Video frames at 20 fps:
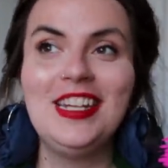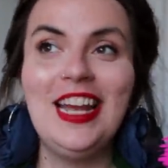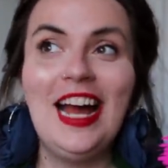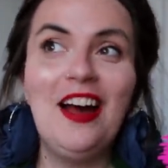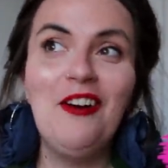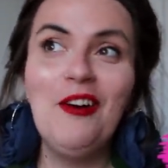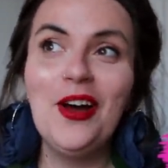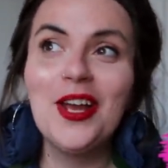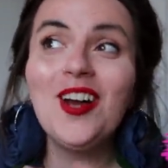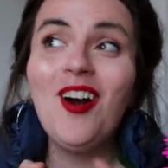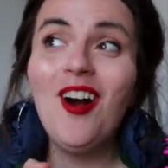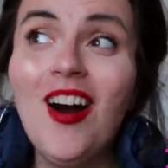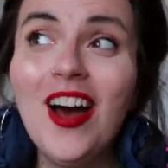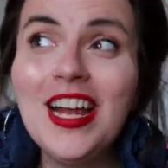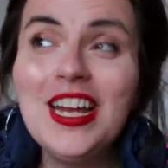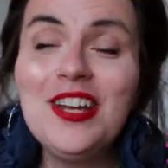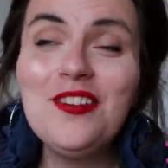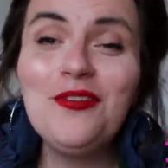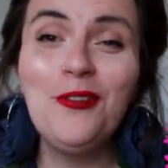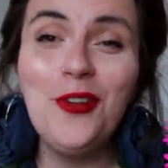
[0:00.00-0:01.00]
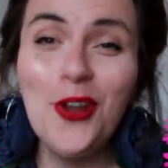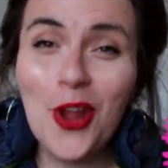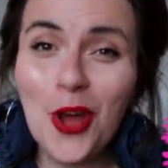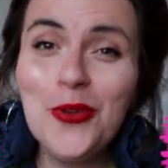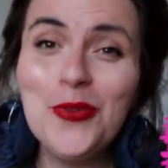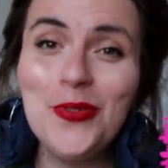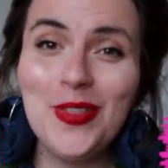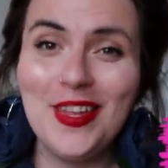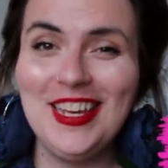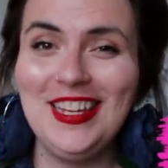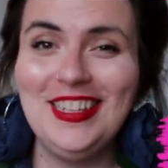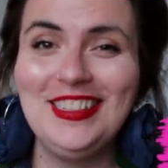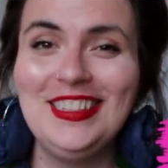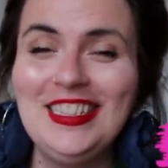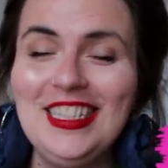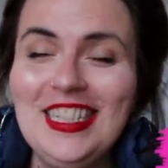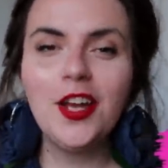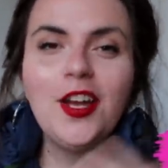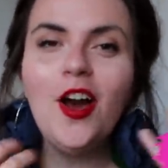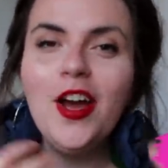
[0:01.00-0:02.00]
Now, I kind of know
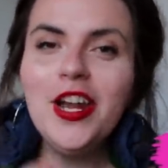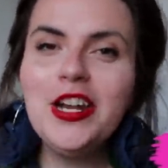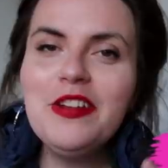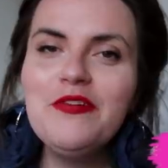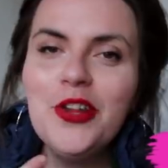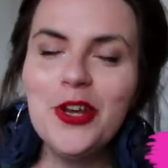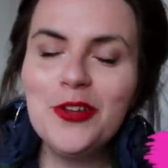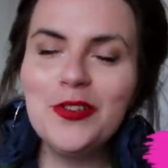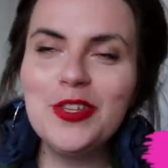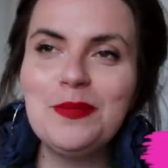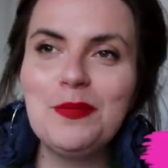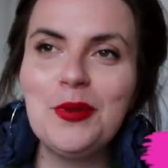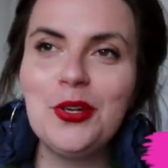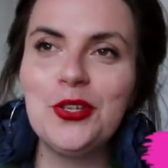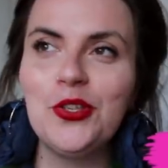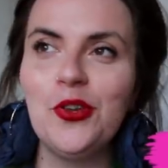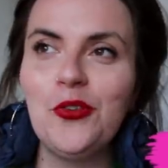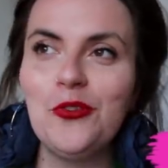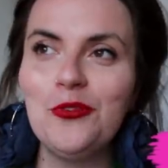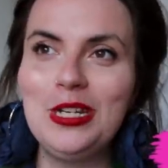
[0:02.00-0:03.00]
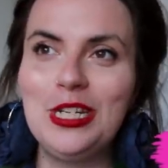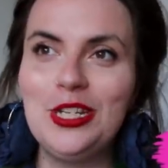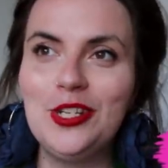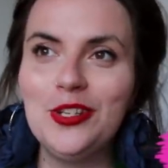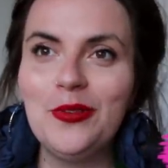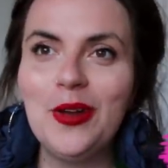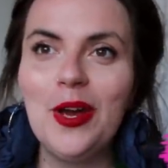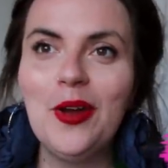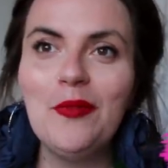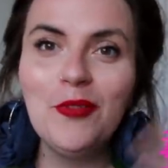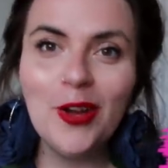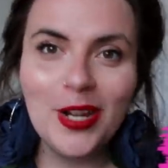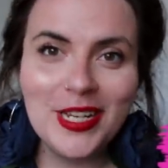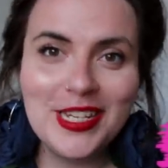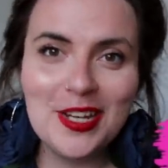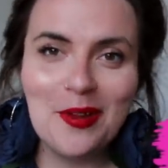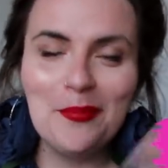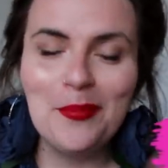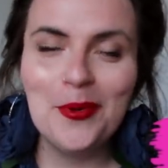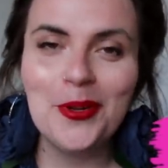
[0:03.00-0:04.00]
this because I already do it. I'm
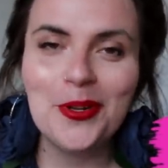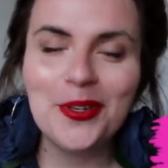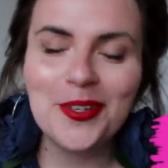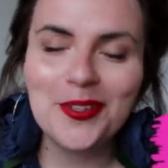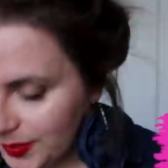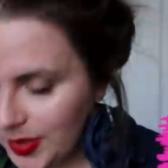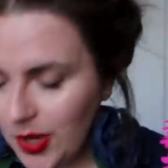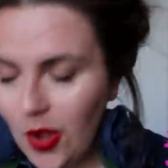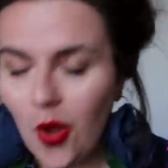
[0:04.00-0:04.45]
writing a book.